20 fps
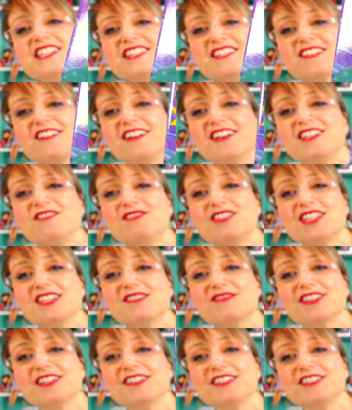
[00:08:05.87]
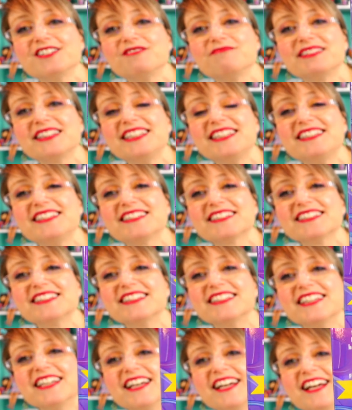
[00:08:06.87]
just call him Cheeseburger Dude, please?
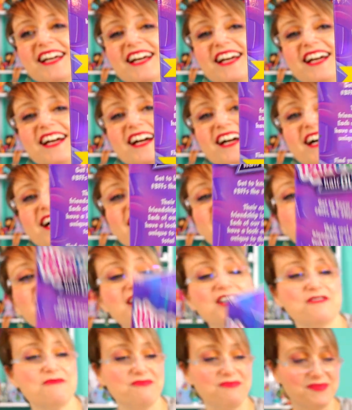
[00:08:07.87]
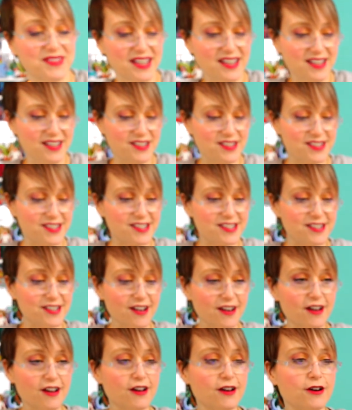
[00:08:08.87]
um,
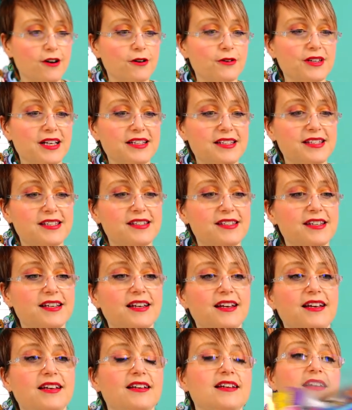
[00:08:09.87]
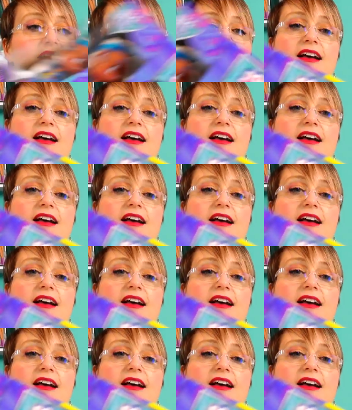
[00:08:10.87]
so let's see.